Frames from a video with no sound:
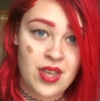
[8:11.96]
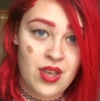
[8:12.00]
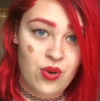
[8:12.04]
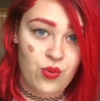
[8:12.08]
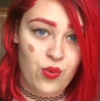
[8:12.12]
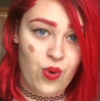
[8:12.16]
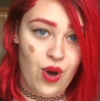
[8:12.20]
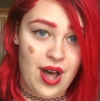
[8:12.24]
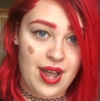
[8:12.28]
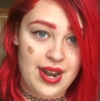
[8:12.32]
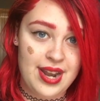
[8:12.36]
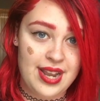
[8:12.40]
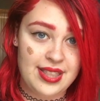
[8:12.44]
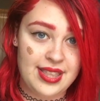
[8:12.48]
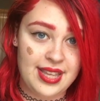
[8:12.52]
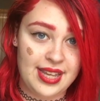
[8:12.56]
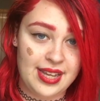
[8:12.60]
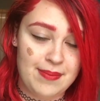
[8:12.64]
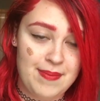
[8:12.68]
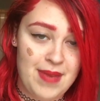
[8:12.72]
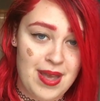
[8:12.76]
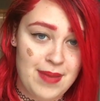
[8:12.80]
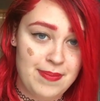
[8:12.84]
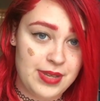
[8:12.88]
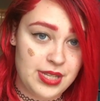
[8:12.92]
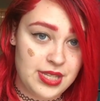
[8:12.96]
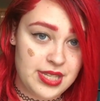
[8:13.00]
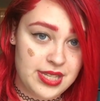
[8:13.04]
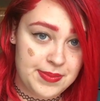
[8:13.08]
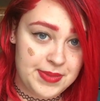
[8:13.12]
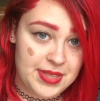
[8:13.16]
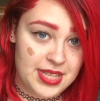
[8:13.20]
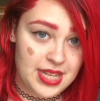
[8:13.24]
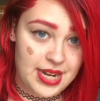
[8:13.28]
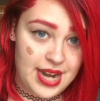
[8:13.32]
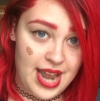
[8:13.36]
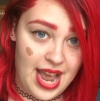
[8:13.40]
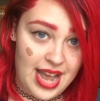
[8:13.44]
one, I think it might be some
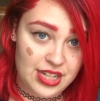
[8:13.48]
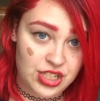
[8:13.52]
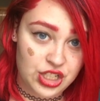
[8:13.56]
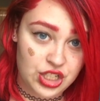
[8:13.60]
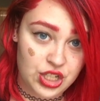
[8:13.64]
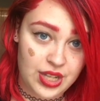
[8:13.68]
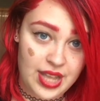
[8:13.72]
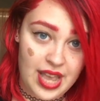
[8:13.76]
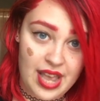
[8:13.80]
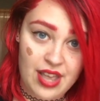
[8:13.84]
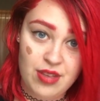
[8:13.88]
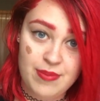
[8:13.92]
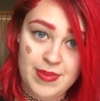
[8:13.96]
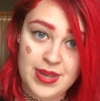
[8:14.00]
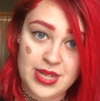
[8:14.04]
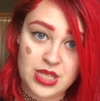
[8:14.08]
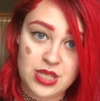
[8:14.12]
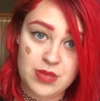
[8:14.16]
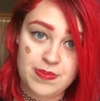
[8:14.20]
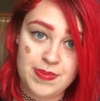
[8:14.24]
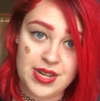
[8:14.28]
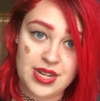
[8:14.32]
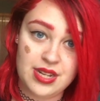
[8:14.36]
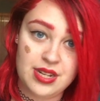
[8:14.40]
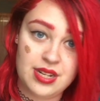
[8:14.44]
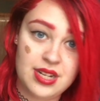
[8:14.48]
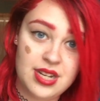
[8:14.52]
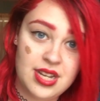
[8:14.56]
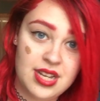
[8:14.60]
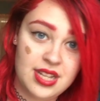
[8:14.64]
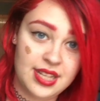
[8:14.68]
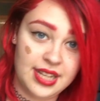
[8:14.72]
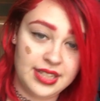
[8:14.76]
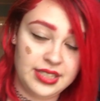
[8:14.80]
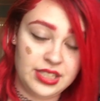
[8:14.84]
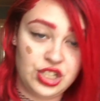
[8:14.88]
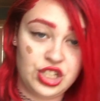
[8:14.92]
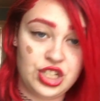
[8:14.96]
of the natural elements, but
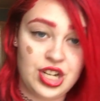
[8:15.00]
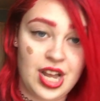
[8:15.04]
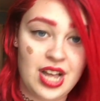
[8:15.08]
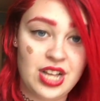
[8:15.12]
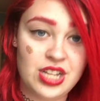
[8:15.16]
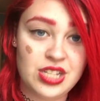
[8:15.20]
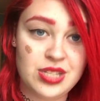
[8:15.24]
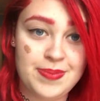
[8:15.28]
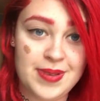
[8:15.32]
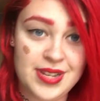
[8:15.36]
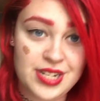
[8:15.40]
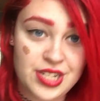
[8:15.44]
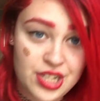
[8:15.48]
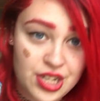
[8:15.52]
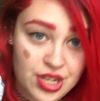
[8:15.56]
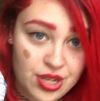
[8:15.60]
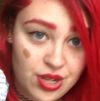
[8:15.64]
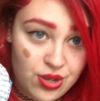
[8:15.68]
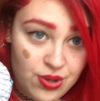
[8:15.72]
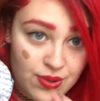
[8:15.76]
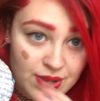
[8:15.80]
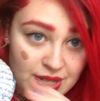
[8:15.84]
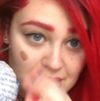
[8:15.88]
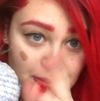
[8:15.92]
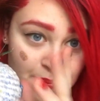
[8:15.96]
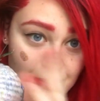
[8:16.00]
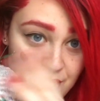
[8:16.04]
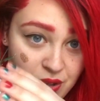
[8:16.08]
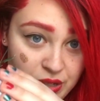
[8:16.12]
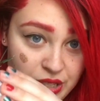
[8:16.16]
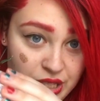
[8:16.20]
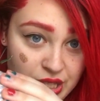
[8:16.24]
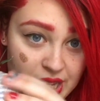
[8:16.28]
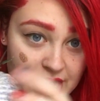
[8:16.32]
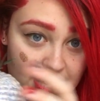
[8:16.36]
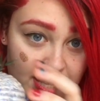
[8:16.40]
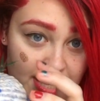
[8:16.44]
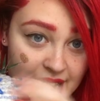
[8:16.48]
like the shells, but two, it's
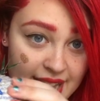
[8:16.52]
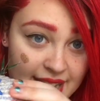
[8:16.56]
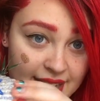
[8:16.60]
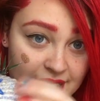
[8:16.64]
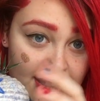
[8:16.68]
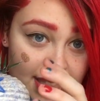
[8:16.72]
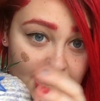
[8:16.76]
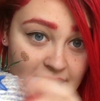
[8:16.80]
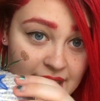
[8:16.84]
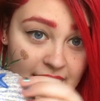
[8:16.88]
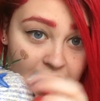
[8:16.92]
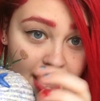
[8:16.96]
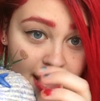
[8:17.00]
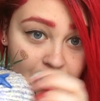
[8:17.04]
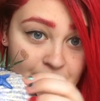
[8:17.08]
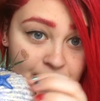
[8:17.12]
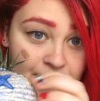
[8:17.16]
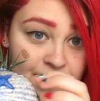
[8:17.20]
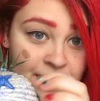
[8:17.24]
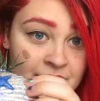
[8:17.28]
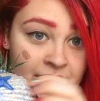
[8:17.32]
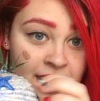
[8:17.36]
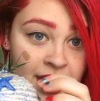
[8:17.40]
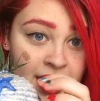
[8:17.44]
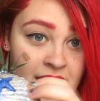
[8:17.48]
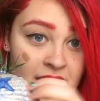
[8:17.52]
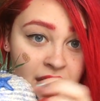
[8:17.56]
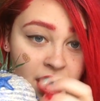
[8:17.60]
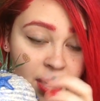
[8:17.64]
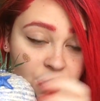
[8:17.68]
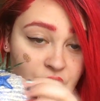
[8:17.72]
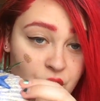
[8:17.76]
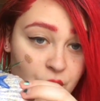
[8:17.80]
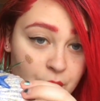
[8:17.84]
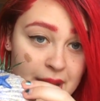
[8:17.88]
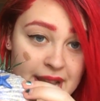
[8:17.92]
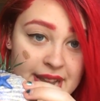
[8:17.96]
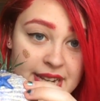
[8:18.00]
mostly like
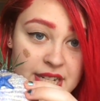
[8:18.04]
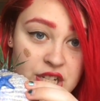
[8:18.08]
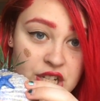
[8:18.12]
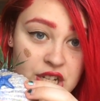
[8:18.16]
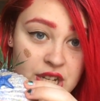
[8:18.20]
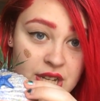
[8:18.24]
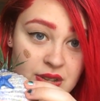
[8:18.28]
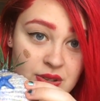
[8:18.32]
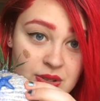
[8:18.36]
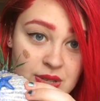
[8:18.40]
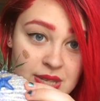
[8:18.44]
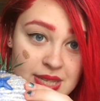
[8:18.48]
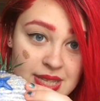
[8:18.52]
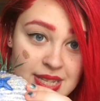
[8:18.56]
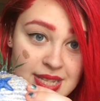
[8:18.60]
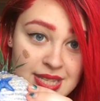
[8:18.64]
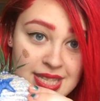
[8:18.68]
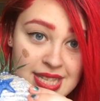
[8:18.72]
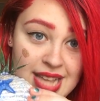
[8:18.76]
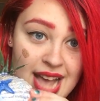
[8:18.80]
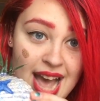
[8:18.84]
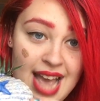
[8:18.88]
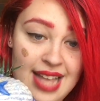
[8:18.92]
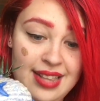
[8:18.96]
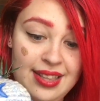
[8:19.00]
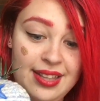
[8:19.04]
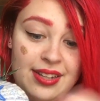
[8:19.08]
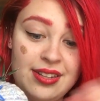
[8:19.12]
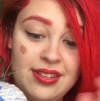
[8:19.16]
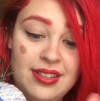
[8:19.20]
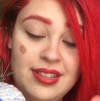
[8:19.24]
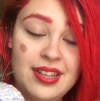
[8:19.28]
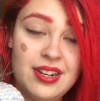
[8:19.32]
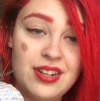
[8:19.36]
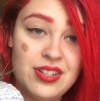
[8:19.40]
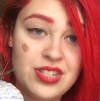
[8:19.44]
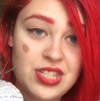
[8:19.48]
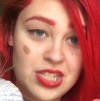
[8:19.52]
the weight she uses inside look a
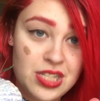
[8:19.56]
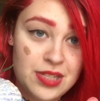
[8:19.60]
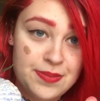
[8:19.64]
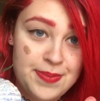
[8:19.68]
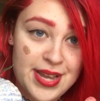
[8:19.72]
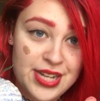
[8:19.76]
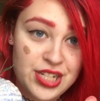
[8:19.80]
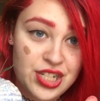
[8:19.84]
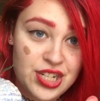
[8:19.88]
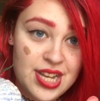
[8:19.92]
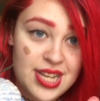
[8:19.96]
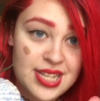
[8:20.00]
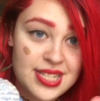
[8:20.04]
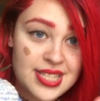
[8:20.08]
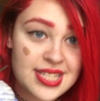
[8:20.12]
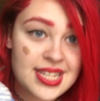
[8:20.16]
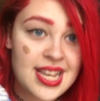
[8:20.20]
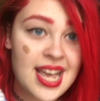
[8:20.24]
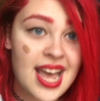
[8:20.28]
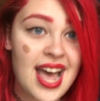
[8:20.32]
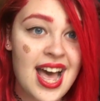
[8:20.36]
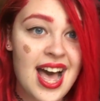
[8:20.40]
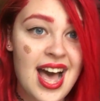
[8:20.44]
little suspicious.